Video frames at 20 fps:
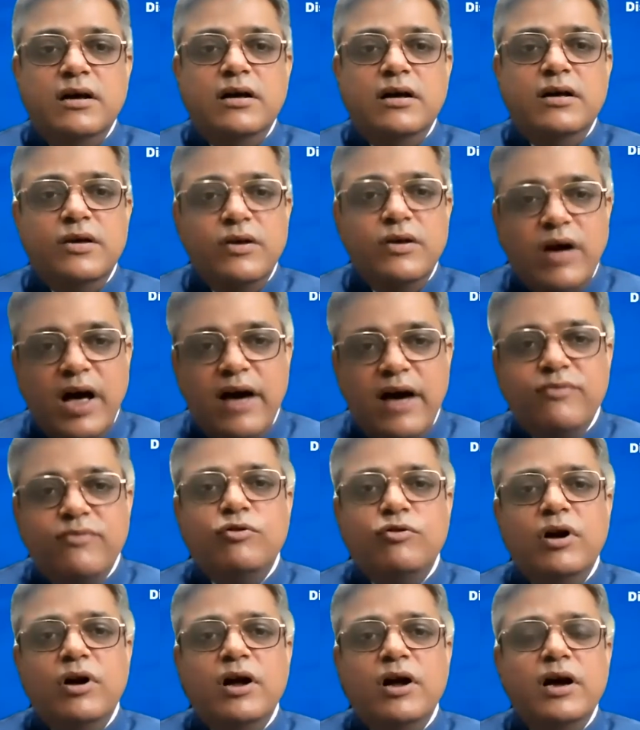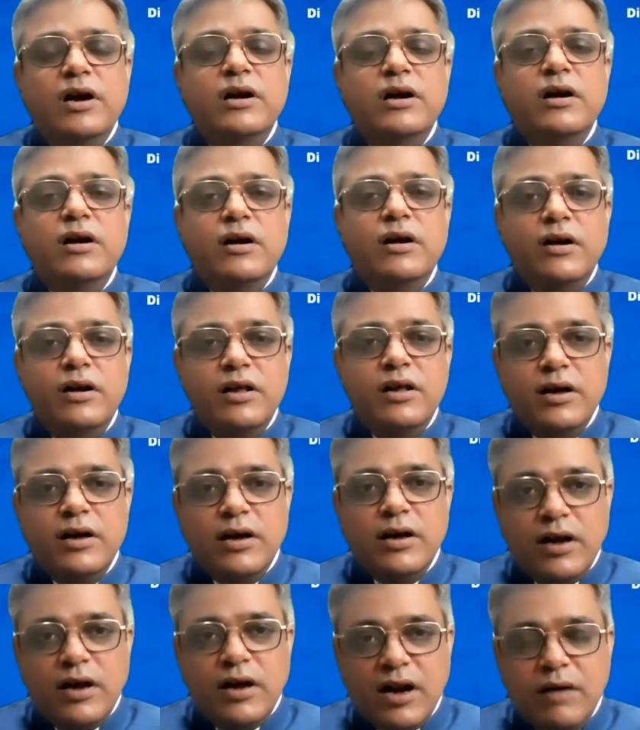You have to learn. The
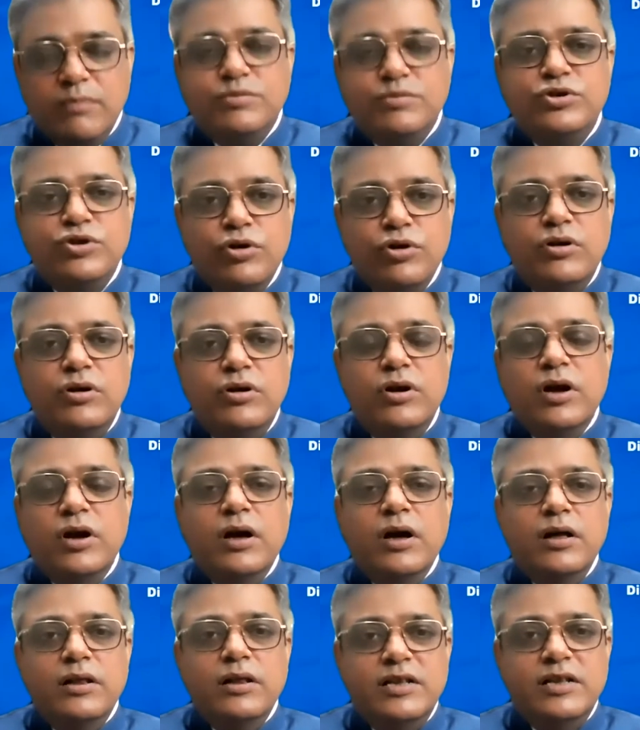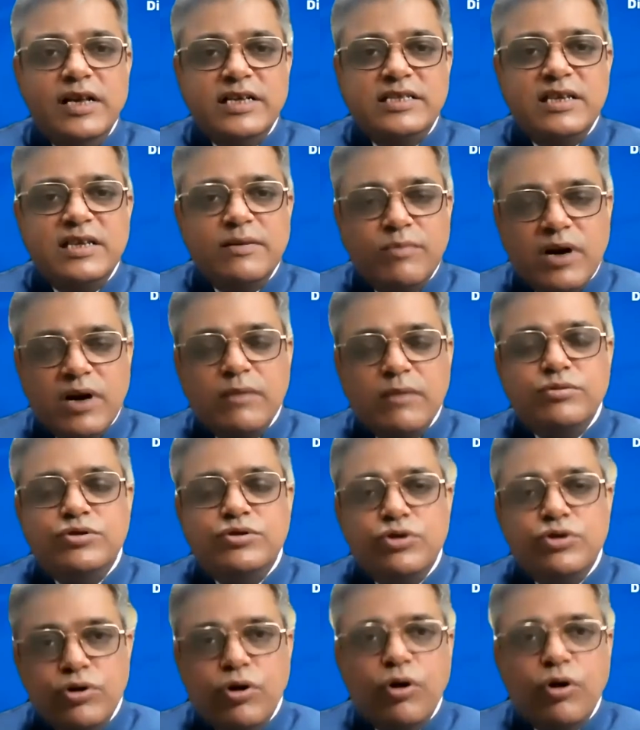club should, CHM club
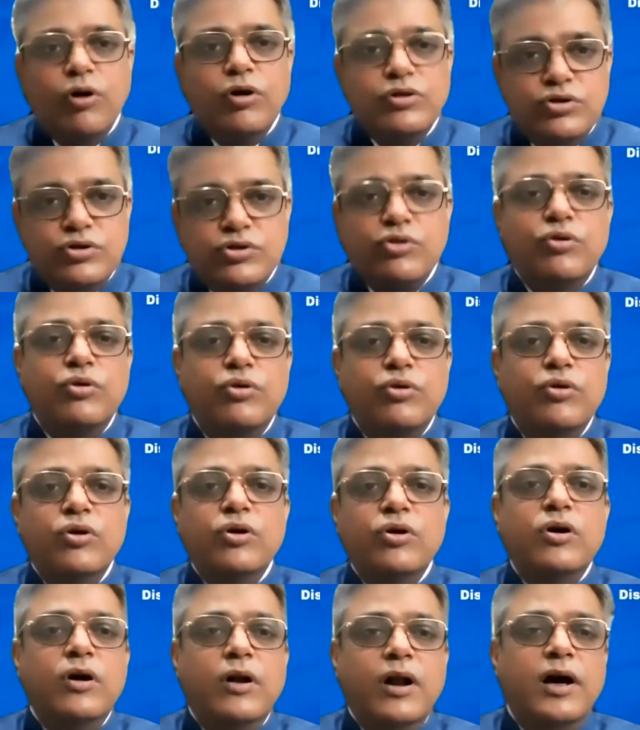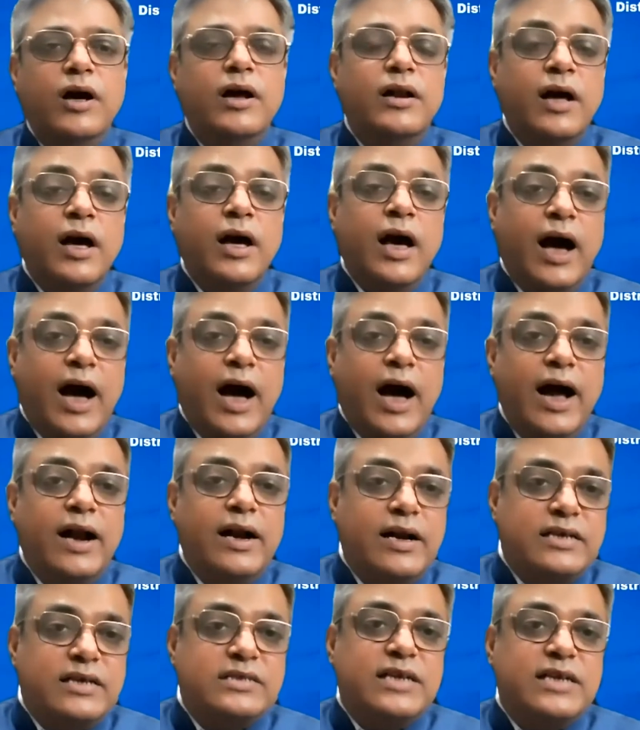should also learn. I
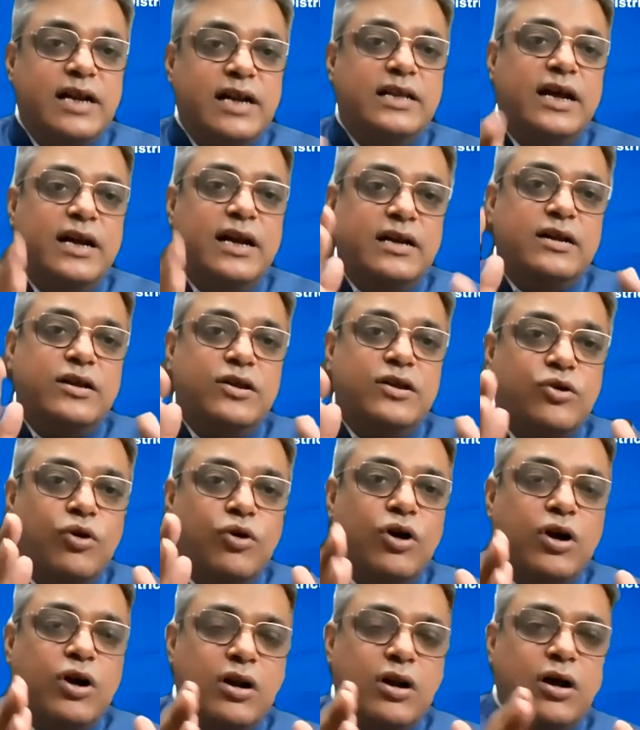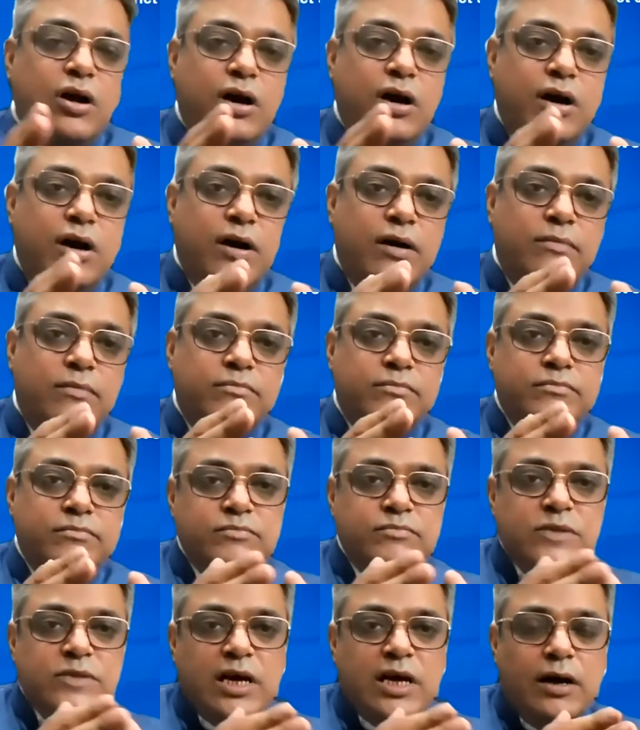understand that your
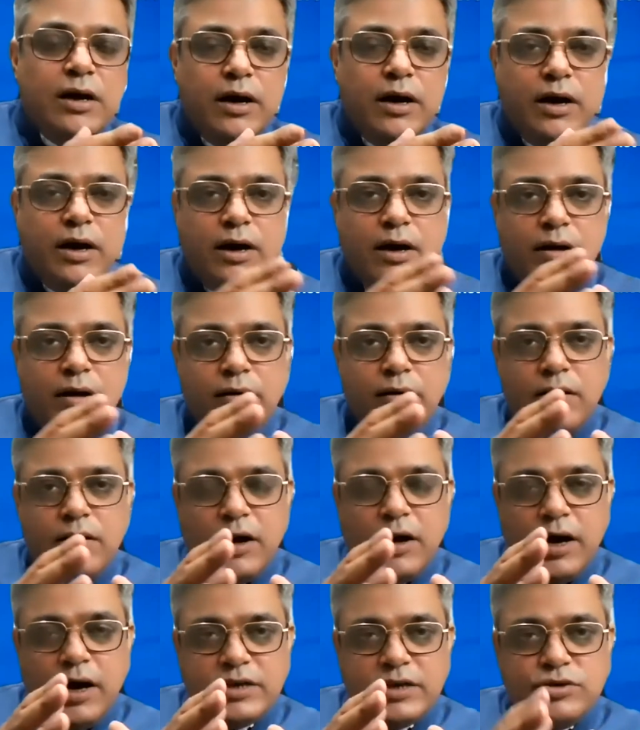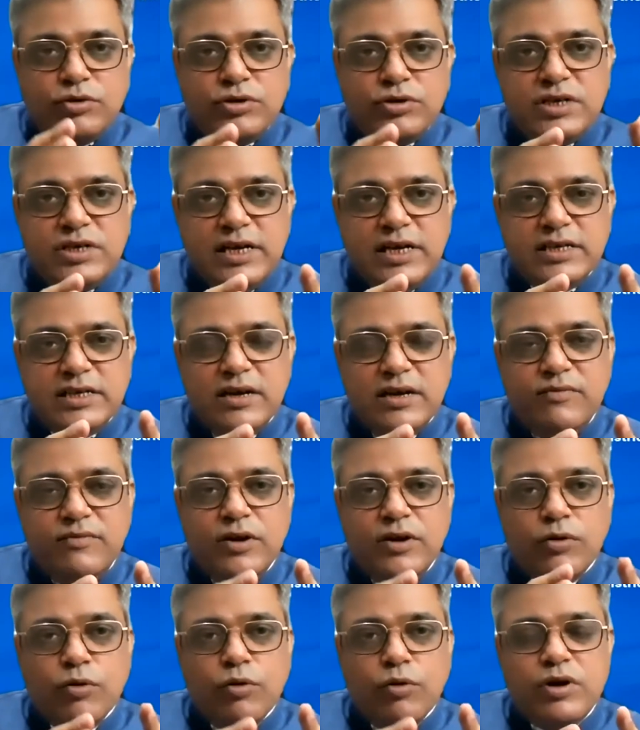association with
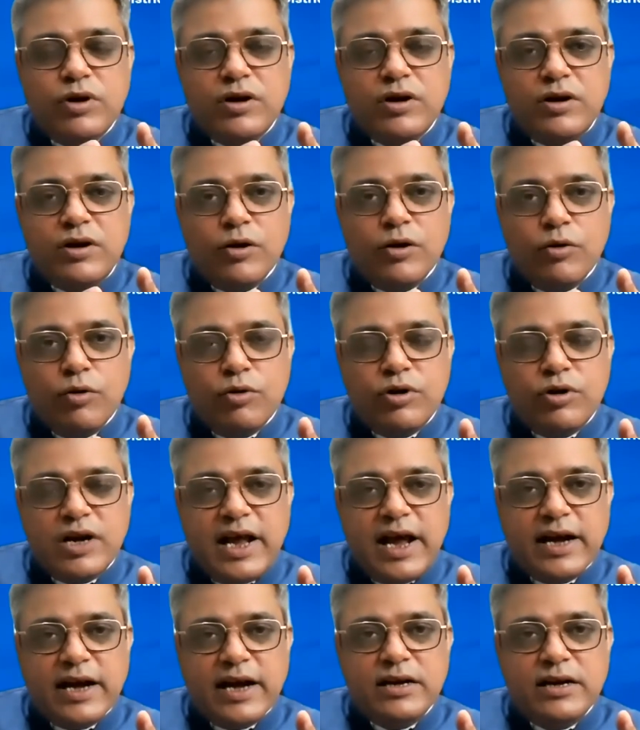Rotaract,